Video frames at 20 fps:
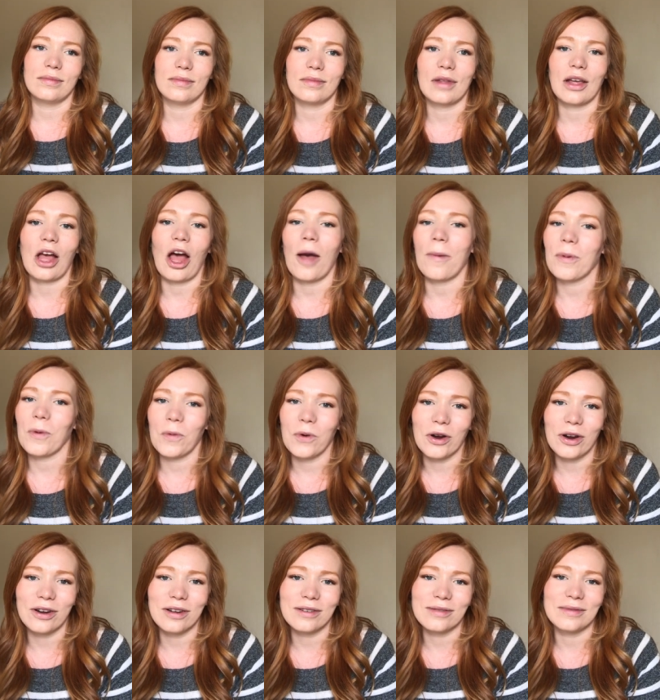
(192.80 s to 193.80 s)
the copy
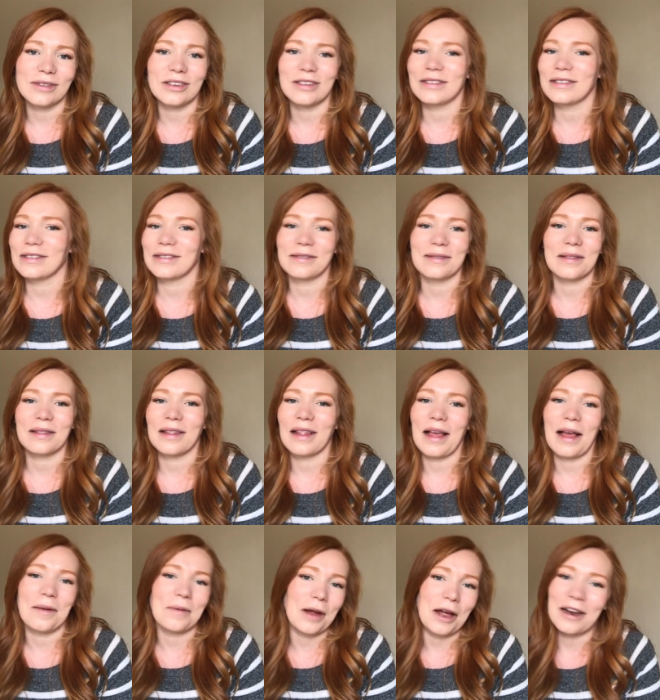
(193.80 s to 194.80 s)
work, just,
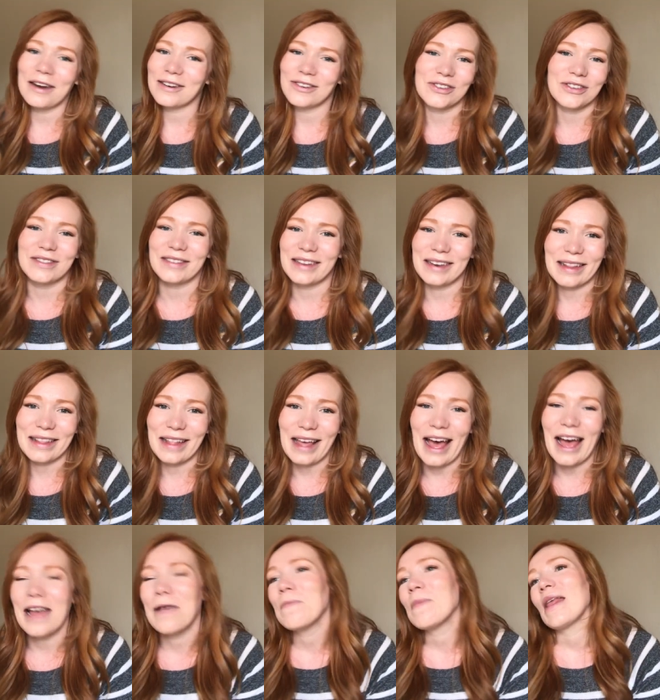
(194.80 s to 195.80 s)
I'm not interested in
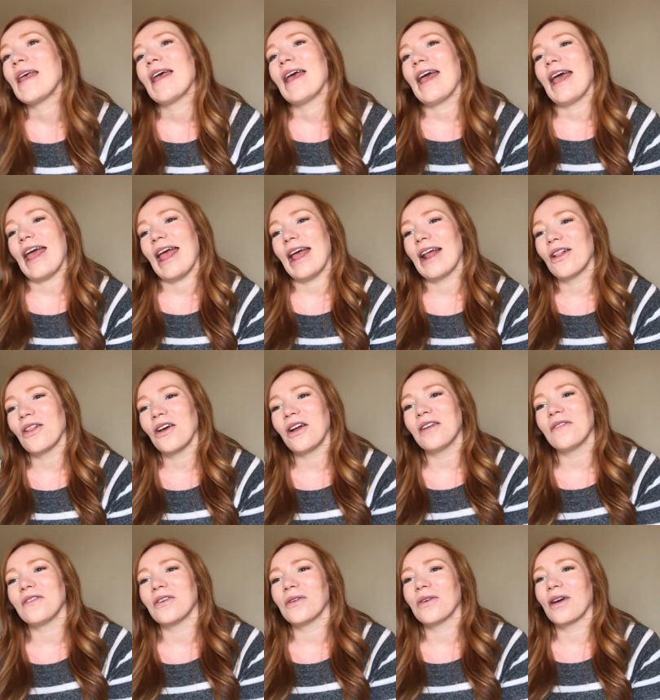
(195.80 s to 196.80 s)
that. And a lot
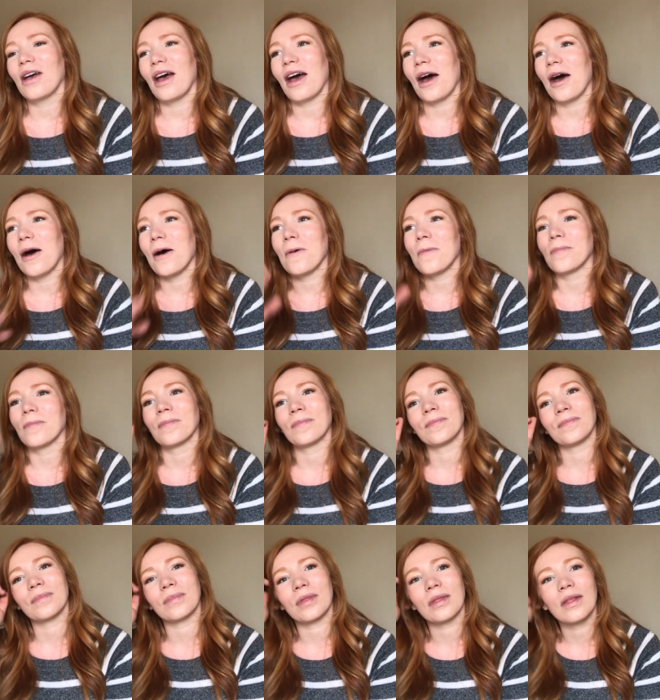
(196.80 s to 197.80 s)
of you, um...
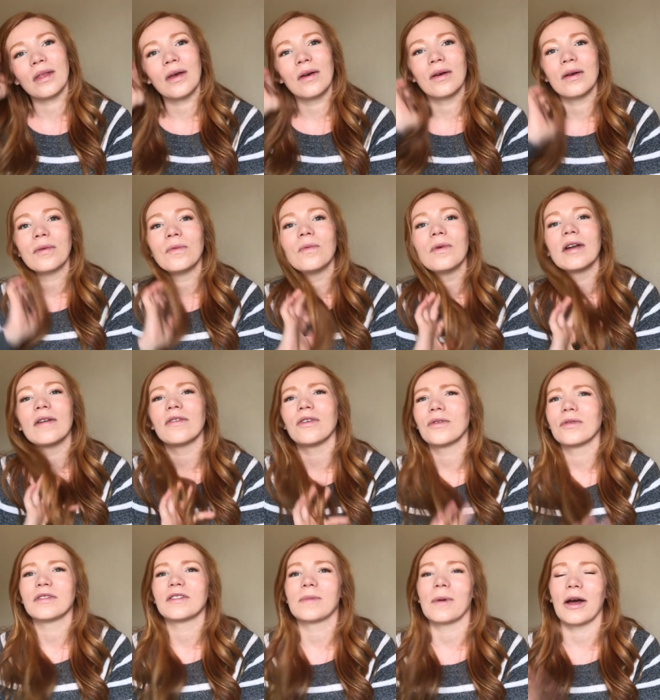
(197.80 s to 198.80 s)
one of you
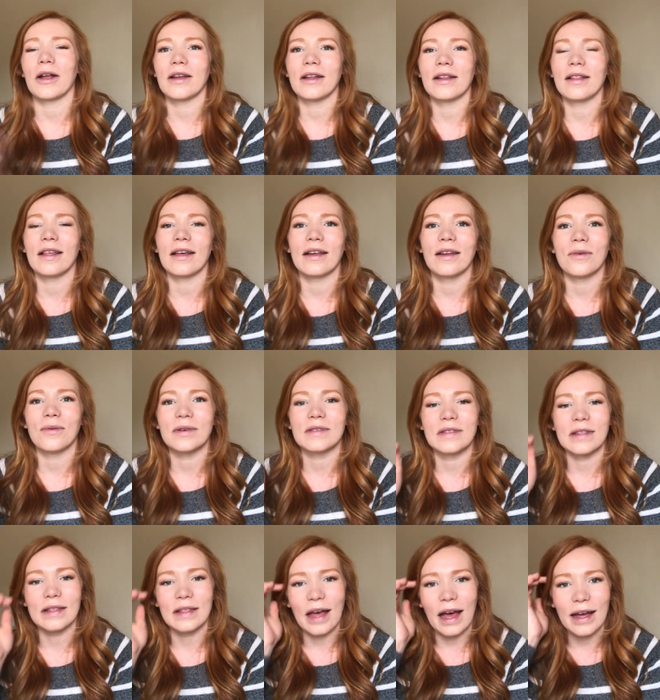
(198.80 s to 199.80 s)
responded that it
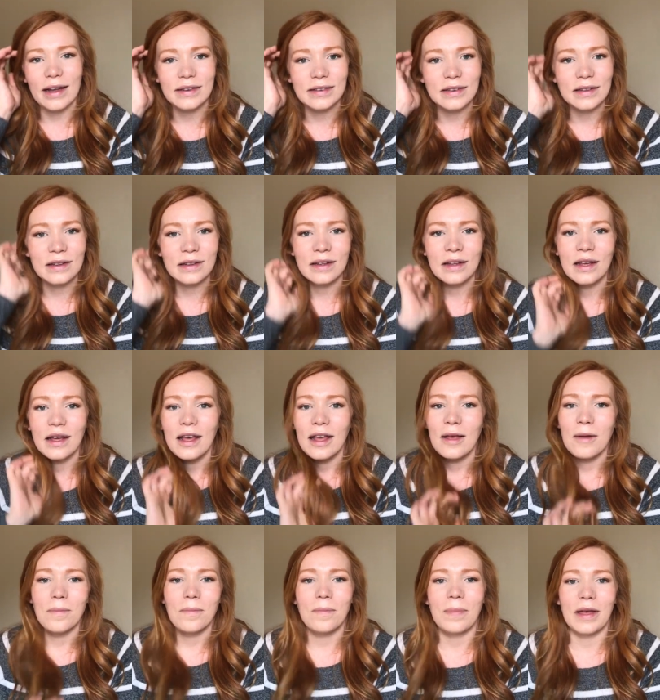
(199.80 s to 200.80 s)
wasn't that
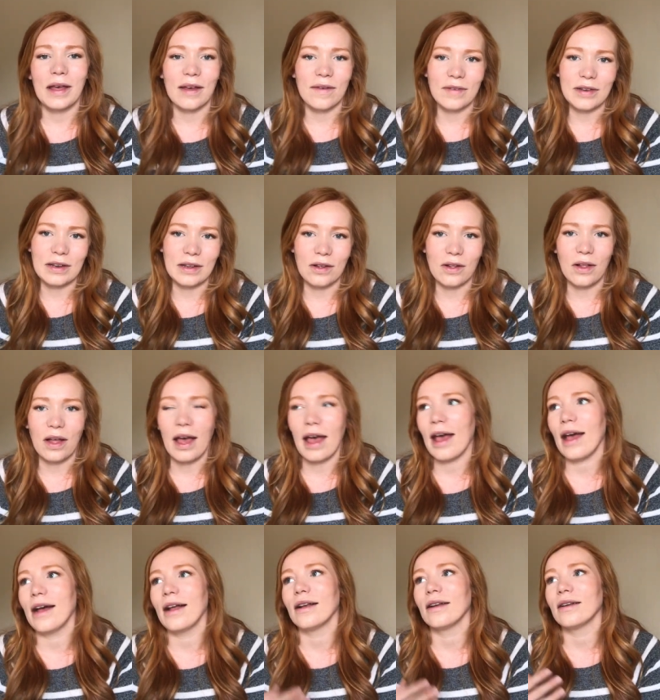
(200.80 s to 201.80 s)
big of a deal
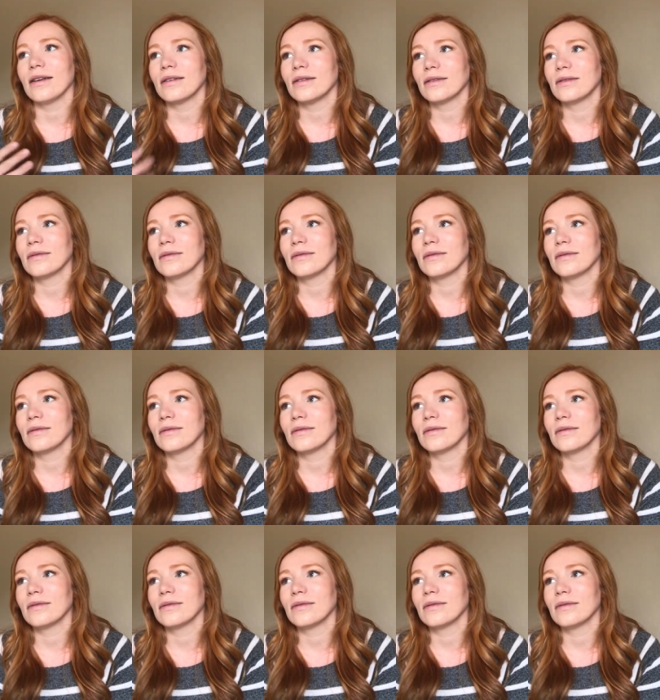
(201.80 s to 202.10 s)
and